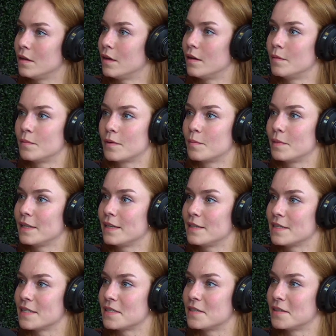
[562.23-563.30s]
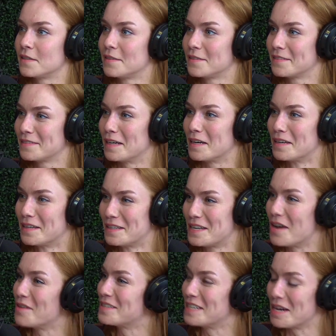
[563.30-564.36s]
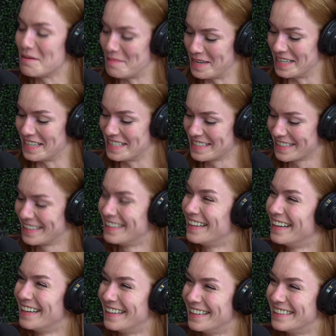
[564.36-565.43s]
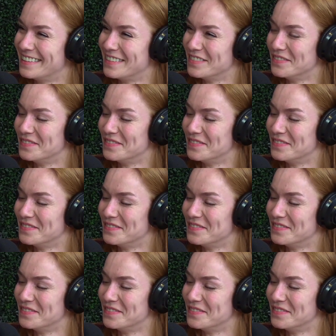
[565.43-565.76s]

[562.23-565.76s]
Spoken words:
of them. No, I'm completely tested. Okay, no, so you're fine, and